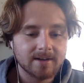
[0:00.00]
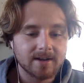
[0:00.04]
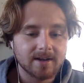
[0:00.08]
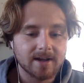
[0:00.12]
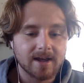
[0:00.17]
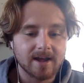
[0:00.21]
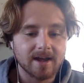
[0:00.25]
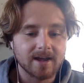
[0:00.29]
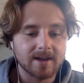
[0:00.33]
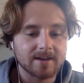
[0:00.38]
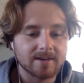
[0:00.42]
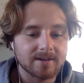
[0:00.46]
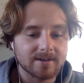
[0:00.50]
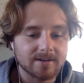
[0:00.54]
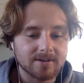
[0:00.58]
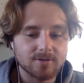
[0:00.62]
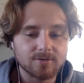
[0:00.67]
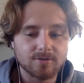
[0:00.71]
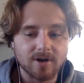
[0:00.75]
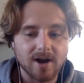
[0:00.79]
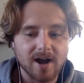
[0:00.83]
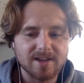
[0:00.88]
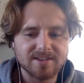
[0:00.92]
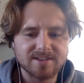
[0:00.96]
And
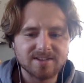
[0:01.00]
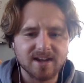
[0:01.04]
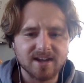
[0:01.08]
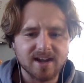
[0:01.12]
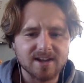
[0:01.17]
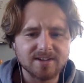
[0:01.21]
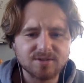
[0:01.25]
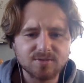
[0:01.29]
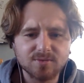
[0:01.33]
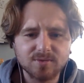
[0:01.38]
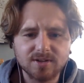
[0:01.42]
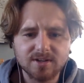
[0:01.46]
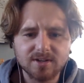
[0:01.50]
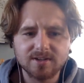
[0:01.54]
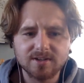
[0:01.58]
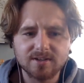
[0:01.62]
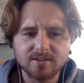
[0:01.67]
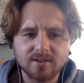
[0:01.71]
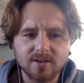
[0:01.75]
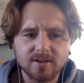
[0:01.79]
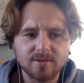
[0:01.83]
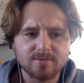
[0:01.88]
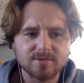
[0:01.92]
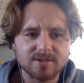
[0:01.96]
I think I tweeted,
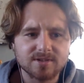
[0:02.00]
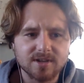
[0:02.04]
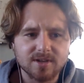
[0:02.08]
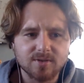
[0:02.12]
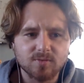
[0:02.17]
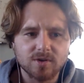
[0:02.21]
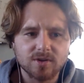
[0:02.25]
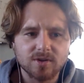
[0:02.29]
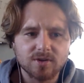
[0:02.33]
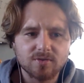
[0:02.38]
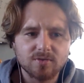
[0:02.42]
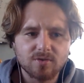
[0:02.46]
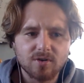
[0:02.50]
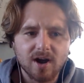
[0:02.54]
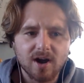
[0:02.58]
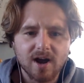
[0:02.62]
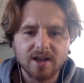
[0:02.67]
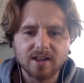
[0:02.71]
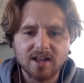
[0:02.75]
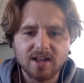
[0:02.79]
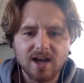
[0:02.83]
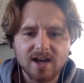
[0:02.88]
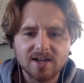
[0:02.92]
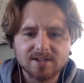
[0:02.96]
it was like when you or
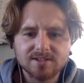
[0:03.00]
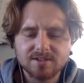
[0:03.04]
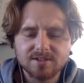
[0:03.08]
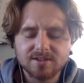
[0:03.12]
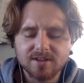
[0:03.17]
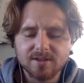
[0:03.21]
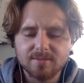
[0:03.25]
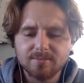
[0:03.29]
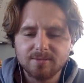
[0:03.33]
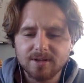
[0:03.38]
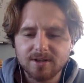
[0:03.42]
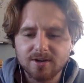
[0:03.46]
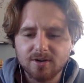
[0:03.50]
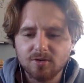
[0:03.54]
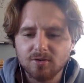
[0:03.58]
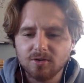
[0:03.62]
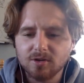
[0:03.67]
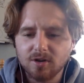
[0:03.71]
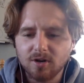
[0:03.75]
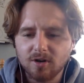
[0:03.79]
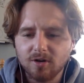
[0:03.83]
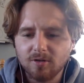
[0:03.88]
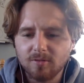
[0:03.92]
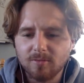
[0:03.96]
I last year, they played
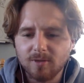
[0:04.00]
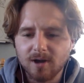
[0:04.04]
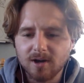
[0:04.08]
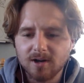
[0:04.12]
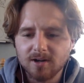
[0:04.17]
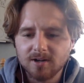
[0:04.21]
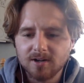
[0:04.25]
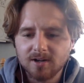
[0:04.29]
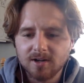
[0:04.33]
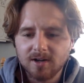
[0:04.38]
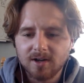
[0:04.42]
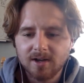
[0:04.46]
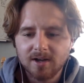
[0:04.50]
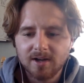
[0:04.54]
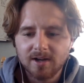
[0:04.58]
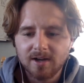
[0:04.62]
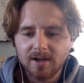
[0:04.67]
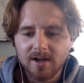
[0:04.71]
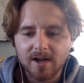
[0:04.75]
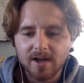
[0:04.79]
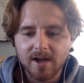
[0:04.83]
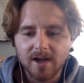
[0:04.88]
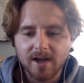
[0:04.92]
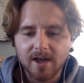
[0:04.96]
Oklahoma.
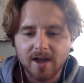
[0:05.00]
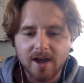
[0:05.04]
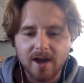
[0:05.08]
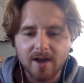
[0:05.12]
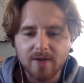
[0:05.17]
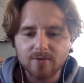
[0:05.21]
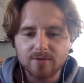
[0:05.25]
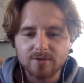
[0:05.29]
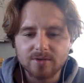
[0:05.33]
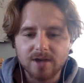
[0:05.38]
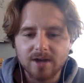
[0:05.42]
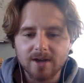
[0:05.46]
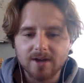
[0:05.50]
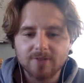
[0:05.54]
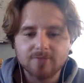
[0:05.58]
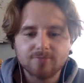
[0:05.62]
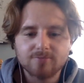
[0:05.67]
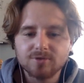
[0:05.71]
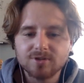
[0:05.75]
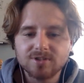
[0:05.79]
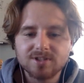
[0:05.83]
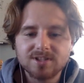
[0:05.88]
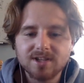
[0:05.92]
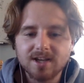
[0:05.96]
And I
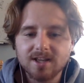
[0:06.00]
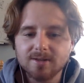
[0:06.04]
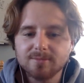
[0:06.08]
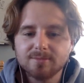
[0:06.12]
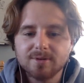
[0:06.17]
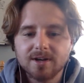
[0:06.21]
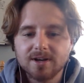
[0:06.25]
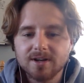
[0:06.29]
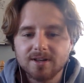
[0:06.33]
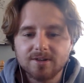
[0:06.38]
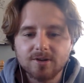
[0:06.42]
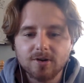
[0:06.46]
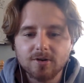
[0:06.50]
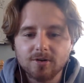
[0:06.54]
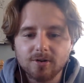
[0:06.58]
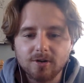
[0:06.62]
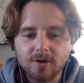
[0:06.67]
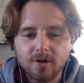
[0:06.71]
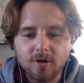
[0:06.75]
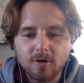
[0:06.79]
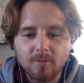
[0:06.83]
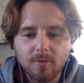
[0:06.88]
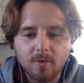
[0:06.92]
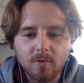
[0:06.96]
was celebrating the
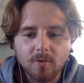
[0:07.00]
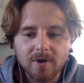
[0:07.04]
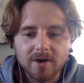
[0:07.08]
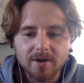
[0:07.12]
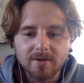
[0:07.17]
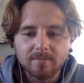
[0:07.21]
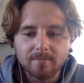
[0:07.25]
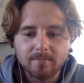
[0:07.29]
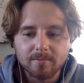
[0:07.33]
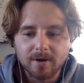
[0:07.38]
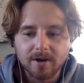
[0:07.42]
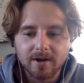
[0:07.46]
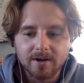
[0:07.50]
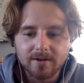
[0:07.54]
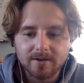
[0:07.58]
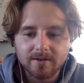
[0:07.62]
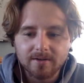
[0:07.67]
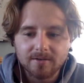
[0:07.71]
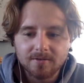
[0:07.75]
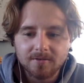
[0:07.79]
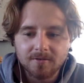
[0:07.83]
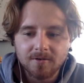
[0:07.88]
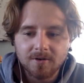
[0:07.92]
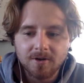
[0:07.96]
Oklahoma win, but
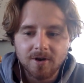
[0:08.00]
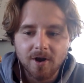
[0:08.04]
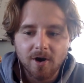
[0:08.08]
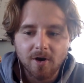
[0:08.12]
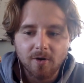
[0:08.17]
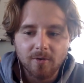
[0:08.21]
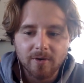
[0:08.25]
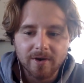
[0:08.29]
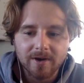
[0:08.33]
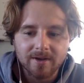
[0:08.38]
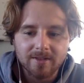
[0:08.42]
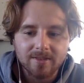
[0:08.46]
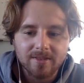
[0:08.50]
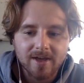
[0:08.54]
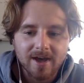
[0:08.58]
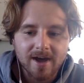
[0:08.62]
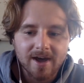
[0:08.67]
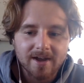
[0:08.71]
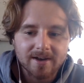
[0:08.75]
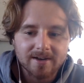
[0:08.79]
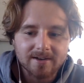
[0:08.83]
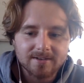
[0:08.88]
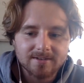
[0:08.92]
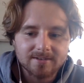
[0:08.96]
knowing
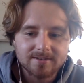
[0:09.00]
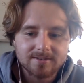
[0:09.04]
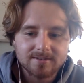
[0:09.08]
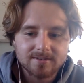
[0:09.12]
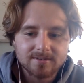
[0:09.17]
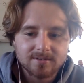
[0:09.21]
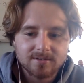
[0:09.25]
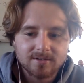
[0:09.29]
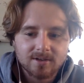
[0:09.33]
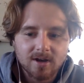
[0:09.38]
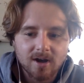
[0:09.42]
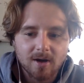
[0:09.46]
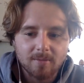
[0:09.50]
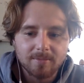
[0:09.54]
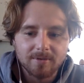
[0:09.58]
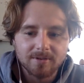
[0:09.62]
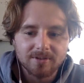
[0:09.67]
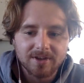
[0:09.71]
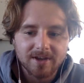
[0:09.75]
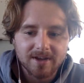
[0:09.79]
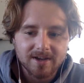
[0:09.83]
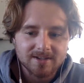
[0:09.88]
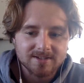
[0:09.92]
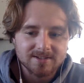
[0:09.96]
that a couple
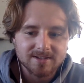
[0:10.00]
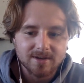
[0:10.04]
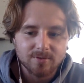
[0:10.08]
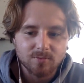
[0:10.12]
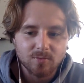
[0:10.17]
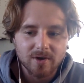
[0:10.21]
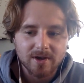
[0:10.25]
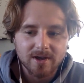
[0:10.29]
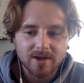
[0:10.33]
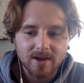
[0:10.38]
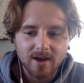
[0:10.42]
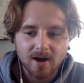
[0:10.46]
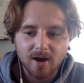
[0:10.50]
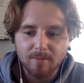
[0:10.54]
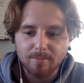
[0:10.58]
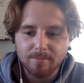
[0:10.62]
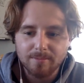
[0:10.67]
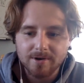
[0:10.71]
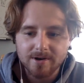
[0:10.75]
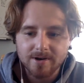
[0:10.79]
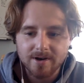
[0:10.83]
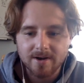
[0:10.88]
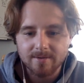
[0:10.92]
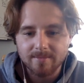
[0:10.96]
days I'd wake up,
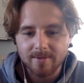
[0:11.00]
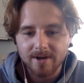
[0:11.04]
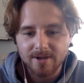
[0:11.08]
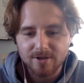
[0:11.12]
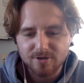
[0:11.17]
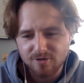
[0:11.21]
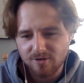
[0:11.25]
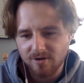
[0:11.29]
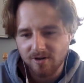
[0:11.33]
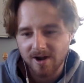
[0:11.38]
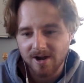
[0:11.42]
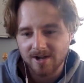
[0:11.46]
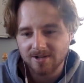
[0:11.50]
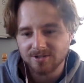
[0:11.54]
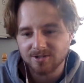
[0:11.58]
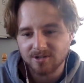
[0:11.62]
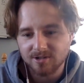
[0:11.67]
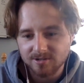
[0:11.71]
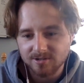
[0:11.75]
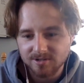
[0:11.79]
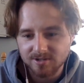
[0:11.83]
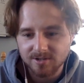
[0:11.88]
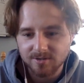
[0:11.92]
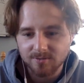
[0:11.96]
put on my URI
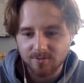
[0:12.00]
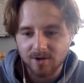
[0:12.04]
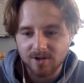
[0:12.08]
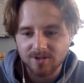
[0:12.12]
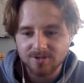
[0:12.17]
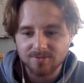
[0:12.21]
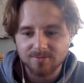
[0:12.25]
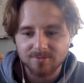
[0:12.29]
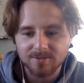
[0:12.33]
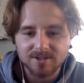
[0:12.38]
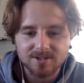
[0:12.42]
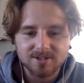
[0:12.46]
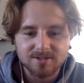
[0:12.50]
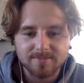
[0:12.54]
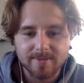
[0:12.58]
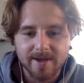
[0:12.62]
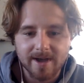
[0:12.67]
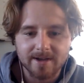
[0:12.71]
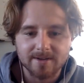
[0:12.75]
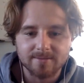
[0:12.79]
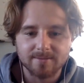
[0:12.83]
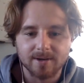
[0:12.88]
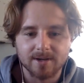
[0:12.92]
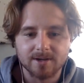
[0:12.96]
jersey, and watch them get
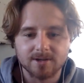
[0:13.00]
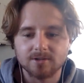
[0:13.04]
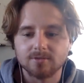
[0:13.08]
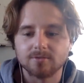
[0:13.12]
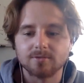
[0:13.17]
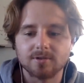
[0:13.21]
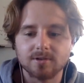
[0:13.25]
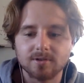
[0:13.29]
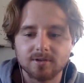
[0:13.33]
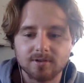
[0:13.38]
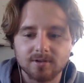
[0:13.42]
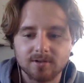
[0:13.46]
smacked by Duke.